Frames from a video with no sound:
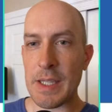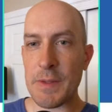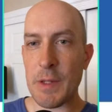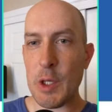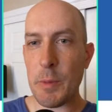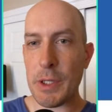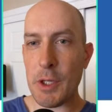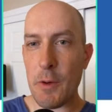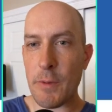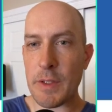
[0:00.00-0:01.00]
this video, I'm going to
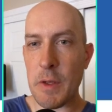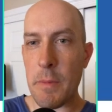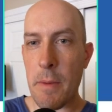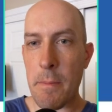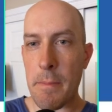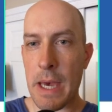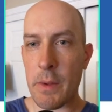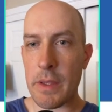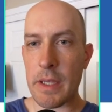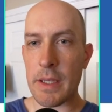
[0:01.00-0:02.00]
go over some
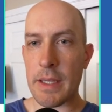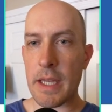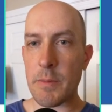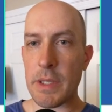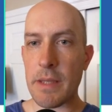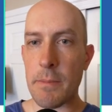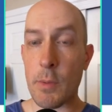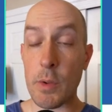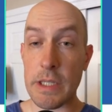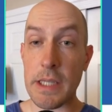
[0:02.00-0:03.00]
mouth anatomy,
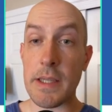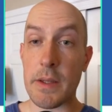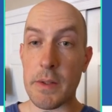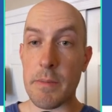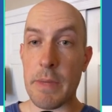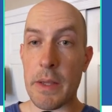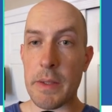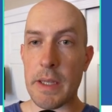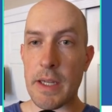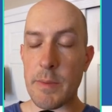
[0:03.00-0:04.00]
more detailed mouth
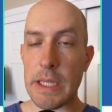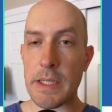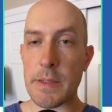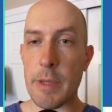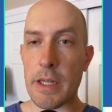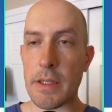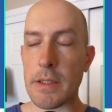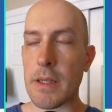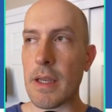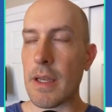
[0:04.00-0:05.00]
anatomy in
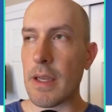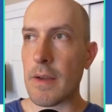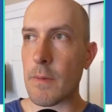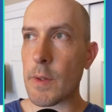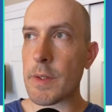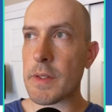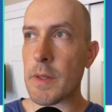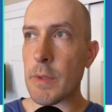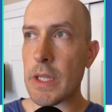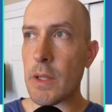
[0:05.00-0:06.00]
Spanish versus
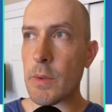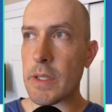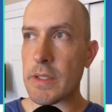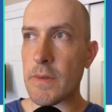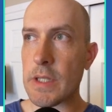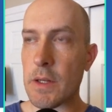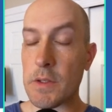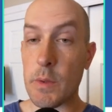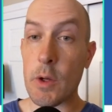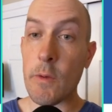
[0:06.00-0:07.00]
some of the other things I've shared.
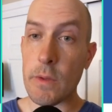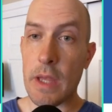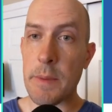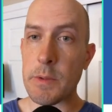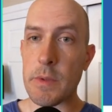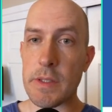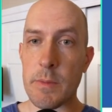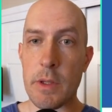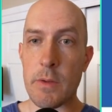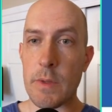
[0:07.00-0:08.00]
So it overlaps with
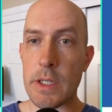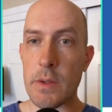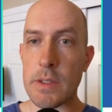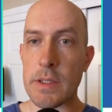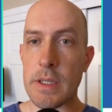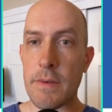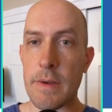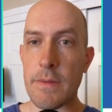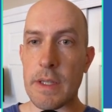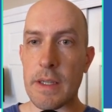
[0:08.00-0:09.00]
some other videos and stuff
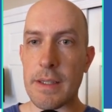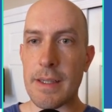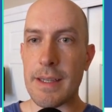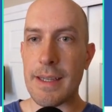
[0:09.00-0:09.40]
I've done,